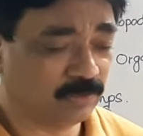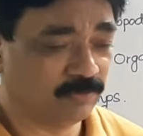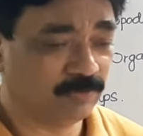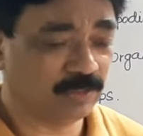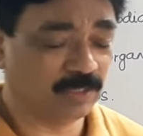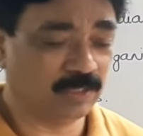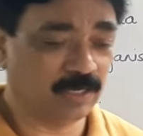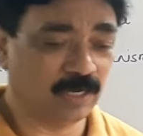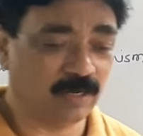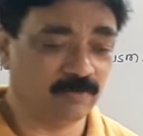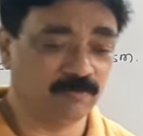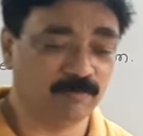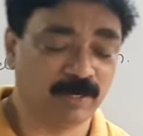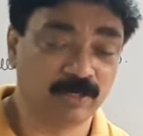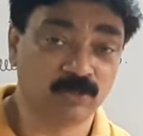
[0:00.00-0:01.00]
can
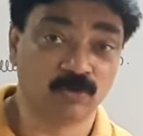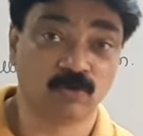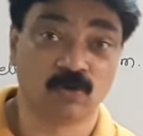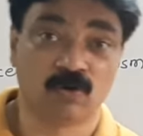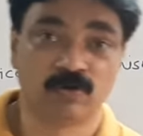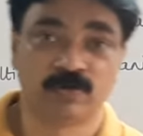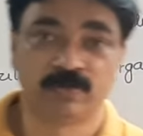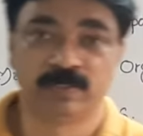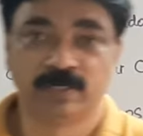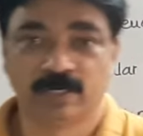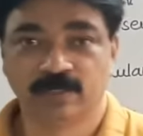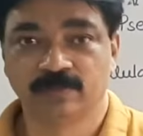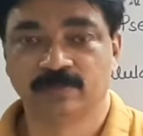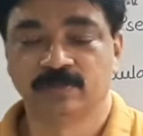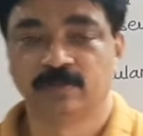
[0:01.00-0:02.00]
have
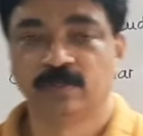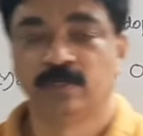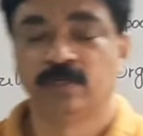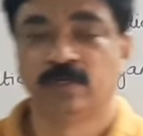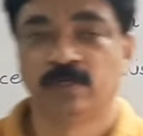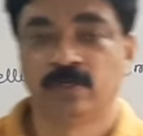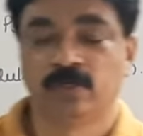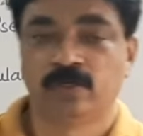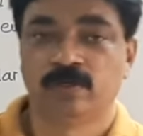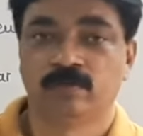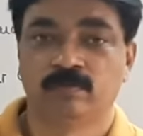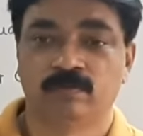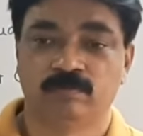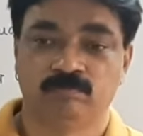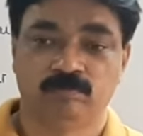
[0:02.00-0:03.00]
mitochondria.
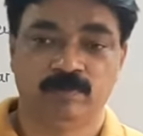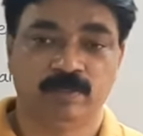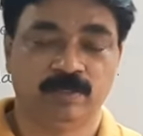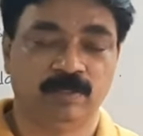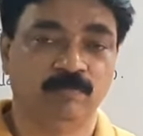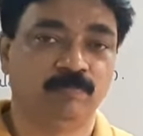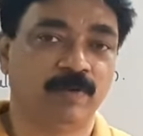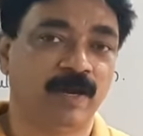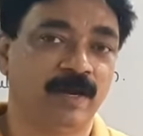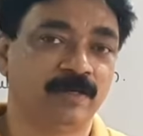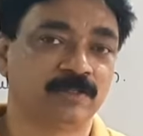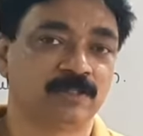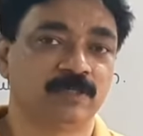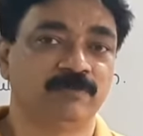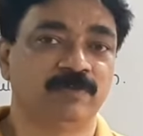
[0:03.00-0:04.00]
Like in
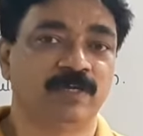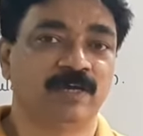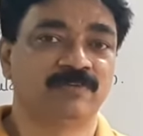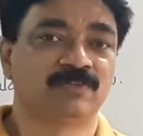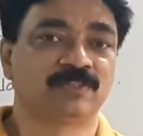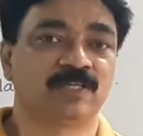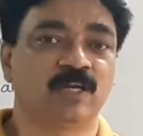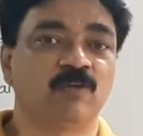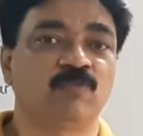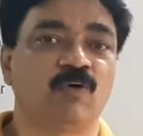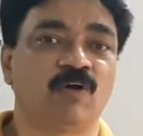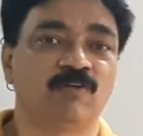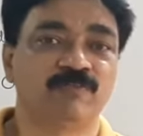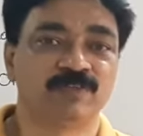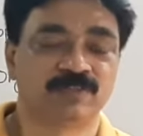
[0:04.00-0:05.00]
plant cell we have cell
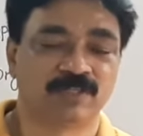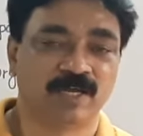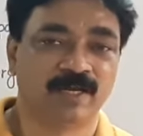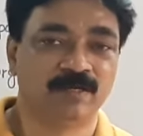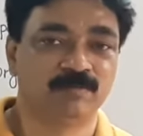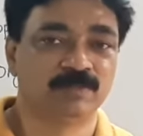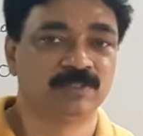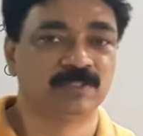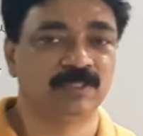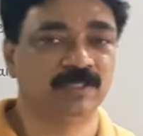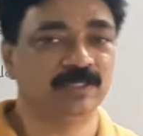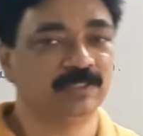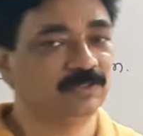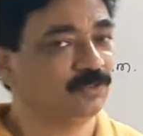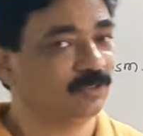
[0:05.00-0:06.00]
wall, which animal cell
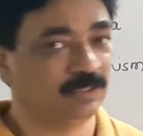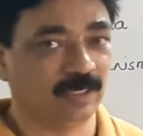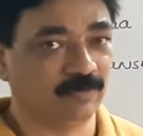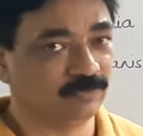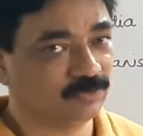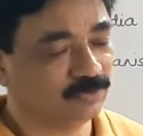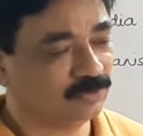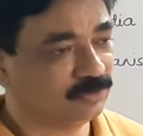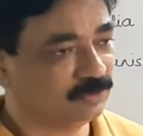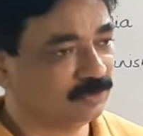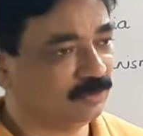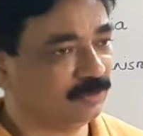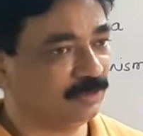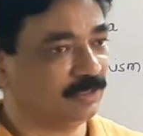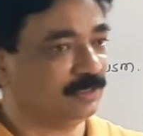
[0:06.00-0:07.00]
does not have. So
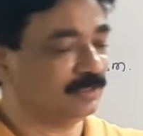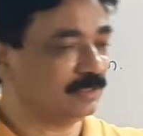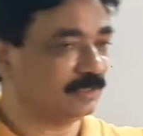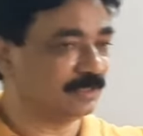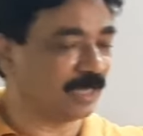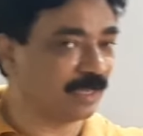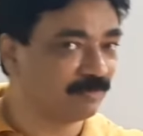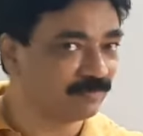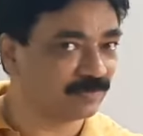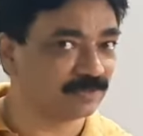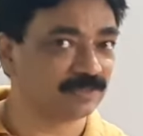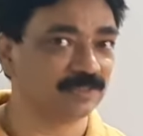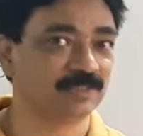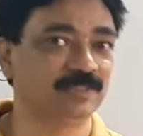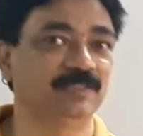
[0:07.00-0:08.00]
there is a
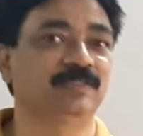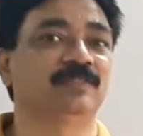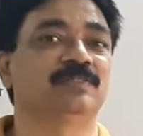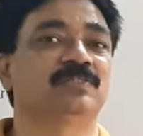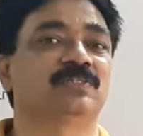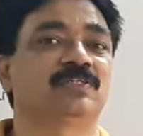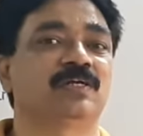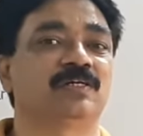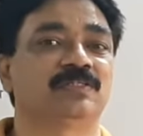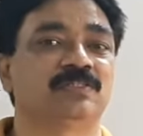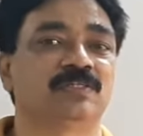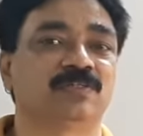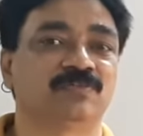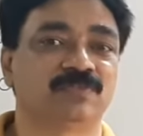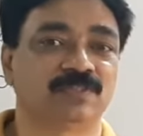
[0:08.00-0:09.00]
diversity in the
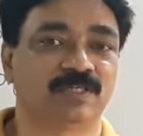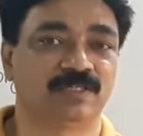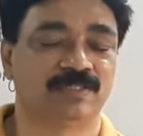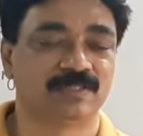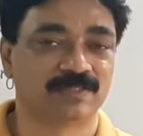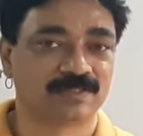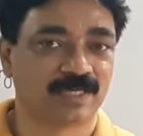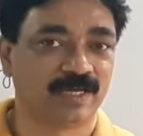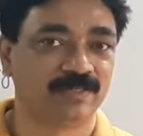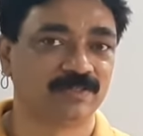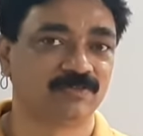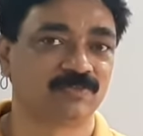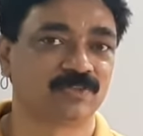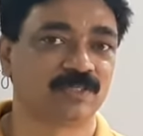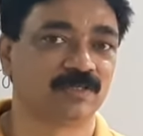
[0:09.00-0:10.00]
structure of cell and the size
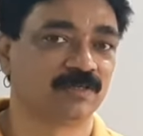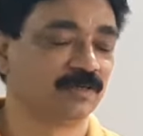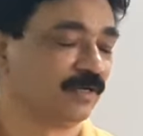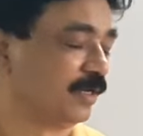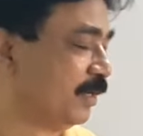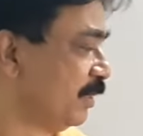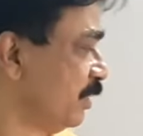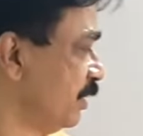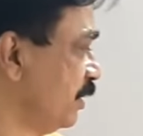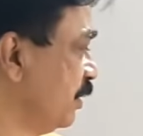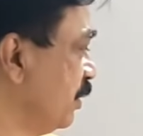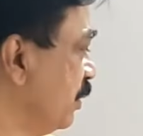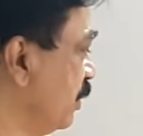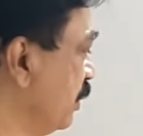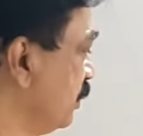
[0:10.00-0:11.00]
of cell.
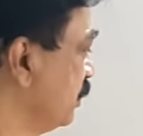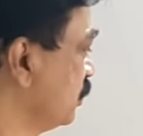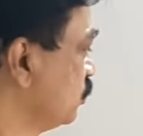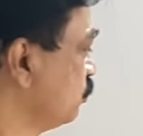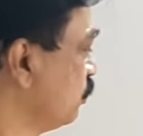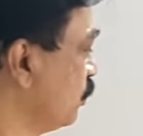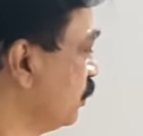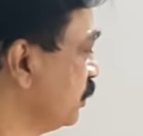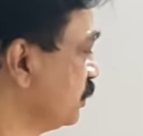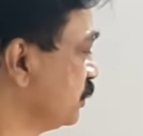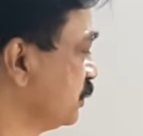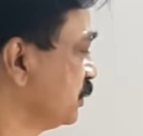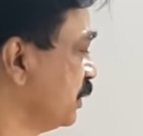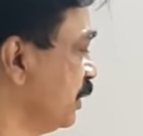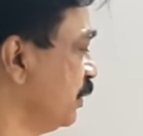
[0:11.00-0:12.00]
Like the smallest
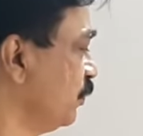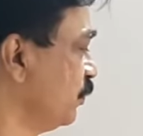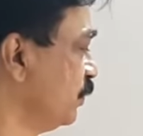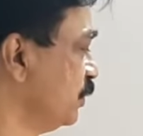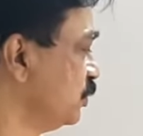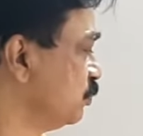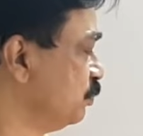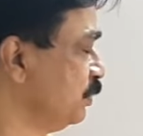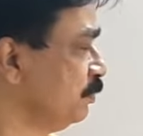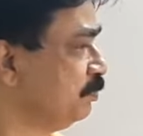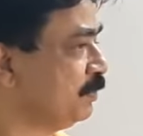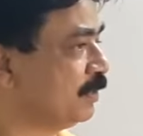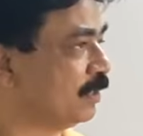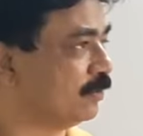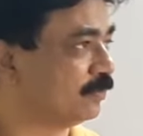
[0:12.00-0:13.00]
cell known is
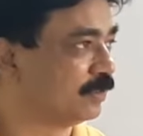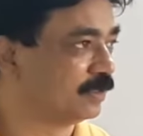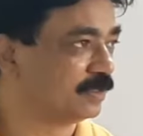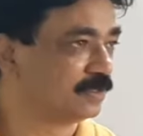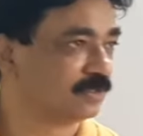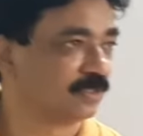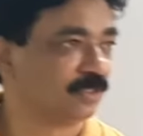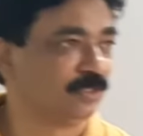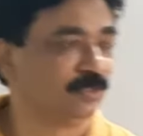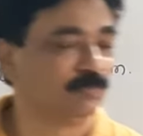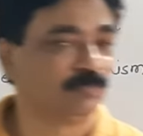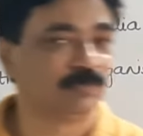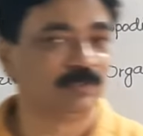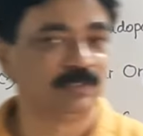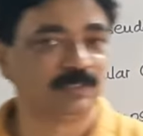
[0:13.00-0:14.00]
PPLO, that is the
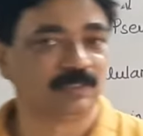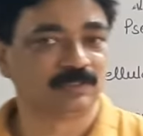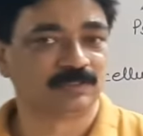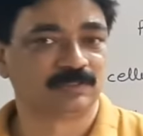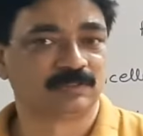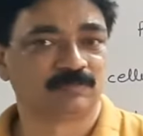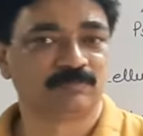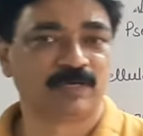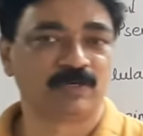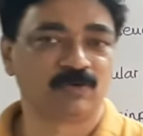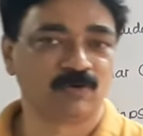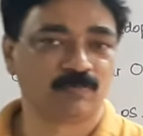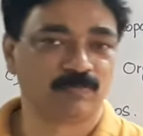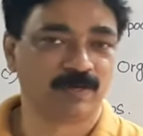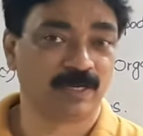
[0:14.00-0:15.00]
pneumonia
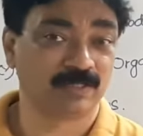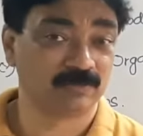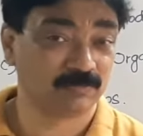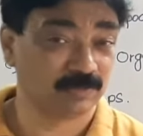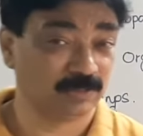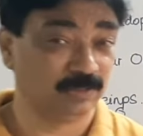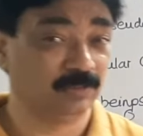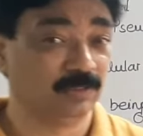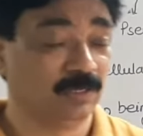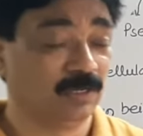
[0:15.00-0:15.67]
mycoplasma